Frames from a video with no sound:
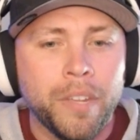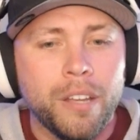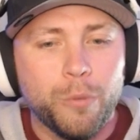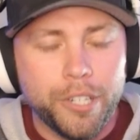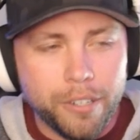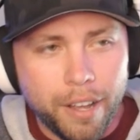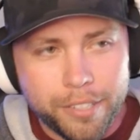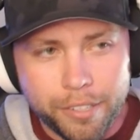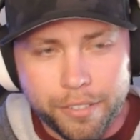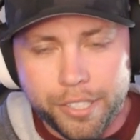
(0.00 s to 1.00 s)
We do have
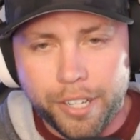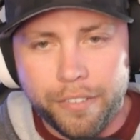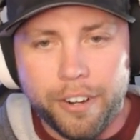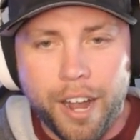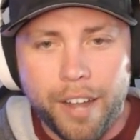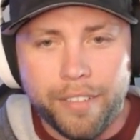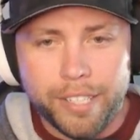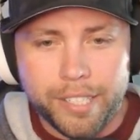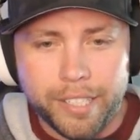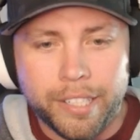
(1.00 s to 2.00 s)
Silver Surfer,
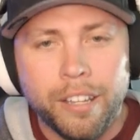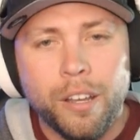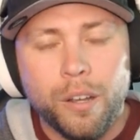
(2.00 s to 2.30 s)
obviously.